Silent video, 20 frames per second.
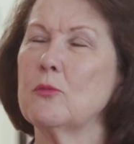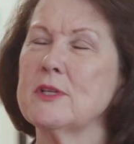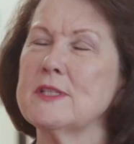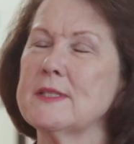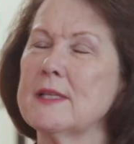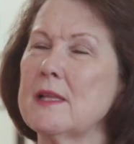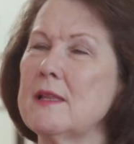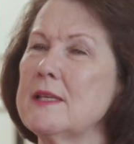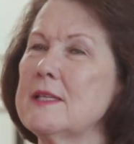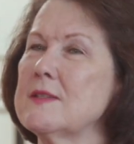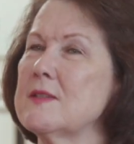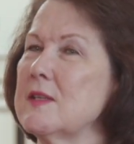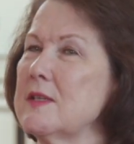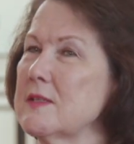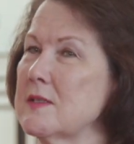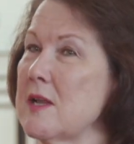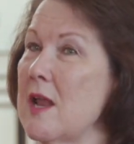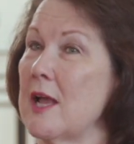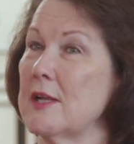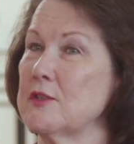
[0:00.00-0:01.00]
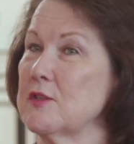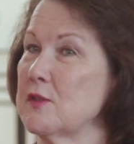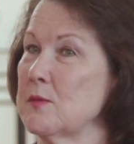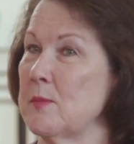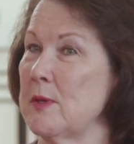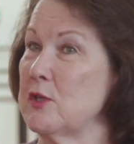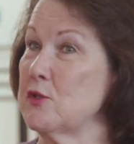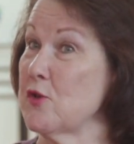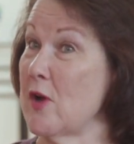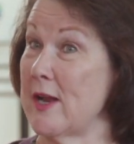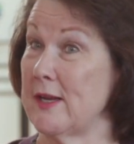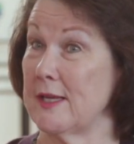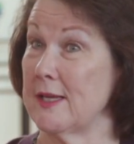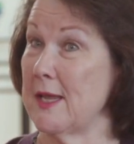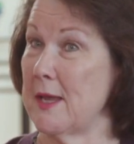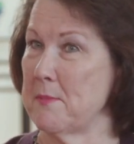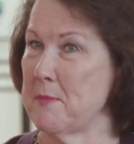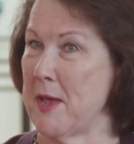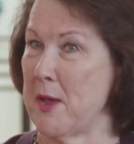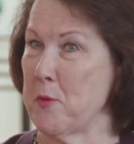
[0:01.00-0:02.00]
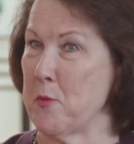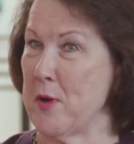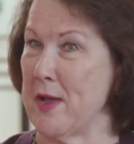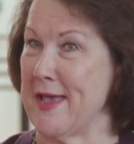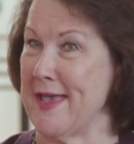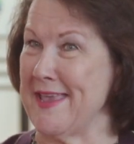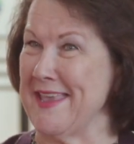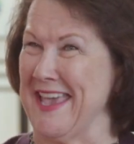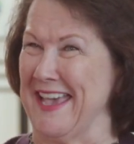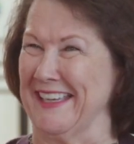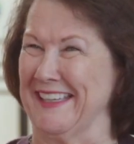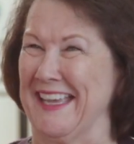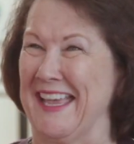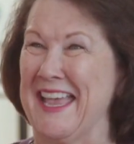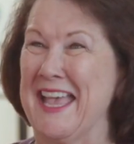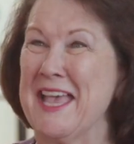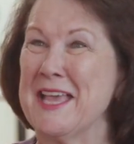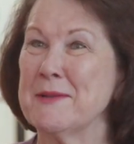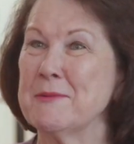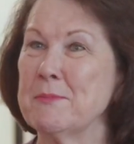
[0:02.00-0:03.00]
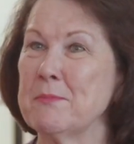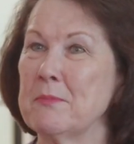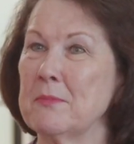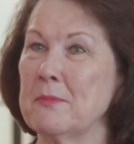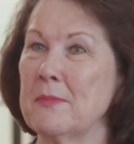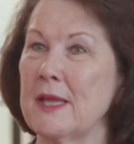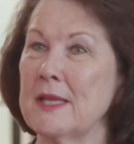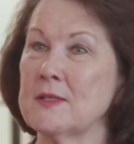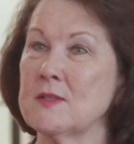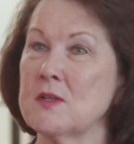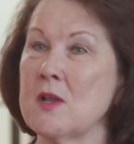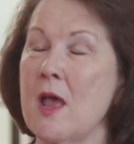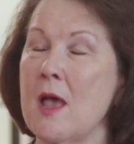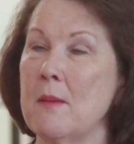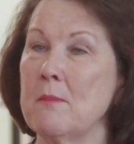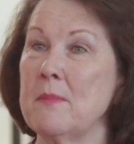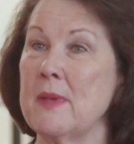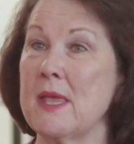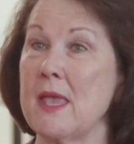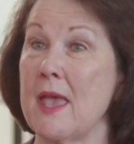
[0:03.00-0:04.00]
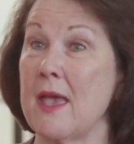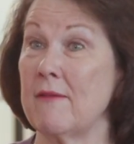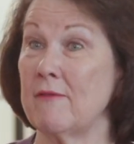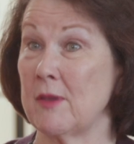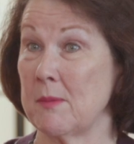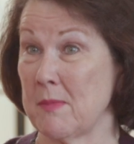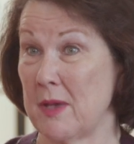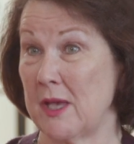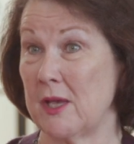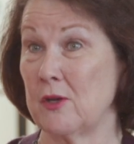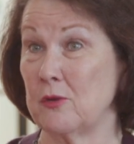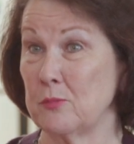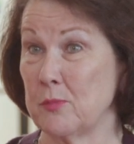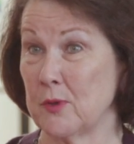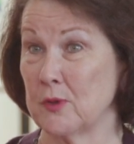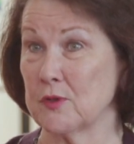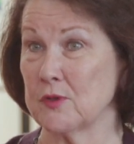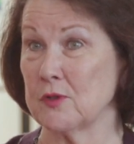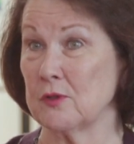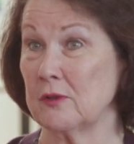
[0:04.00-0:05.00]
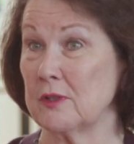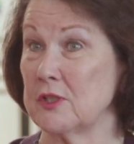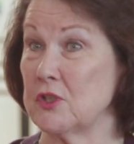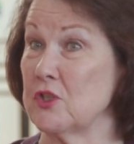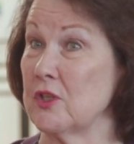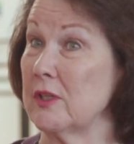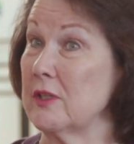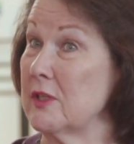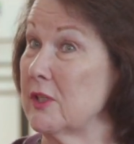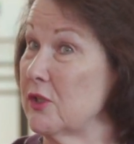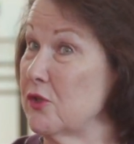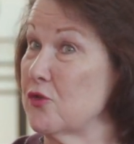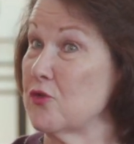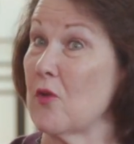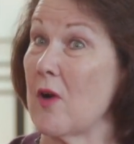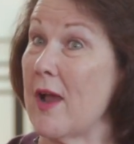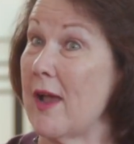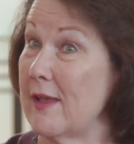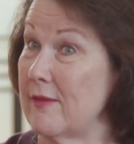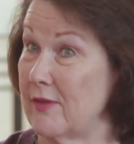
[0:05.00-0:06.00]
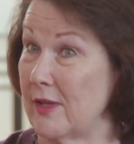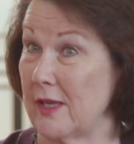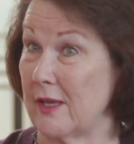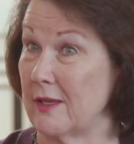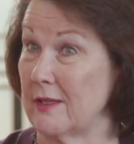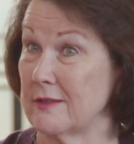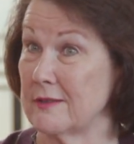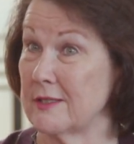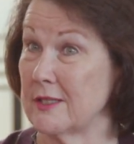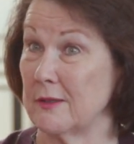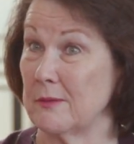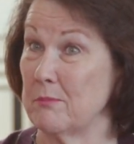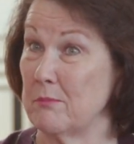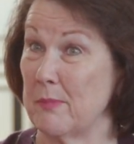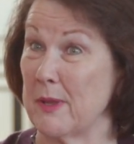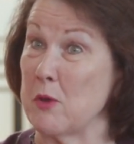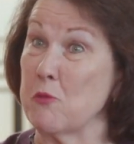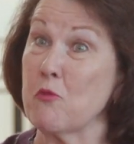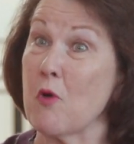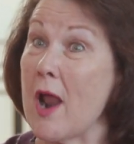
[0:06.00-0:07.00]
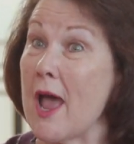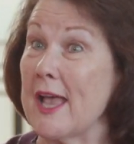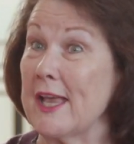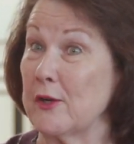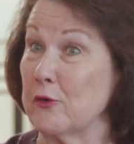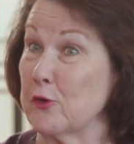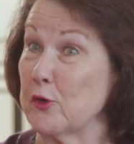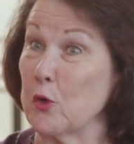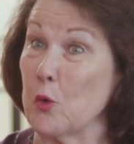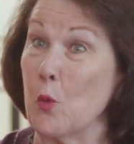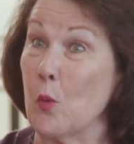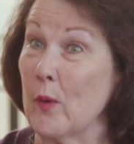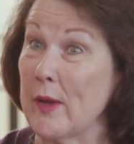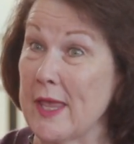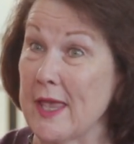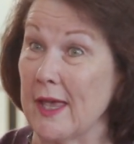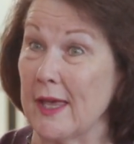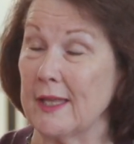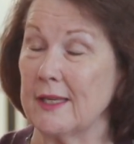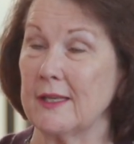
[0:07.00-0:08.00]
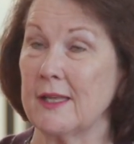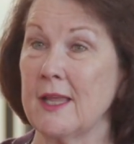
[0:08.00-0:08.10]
Resiliency is not just me trying to get my way. It's not me having my own personal agenda and driving it to be right or to win.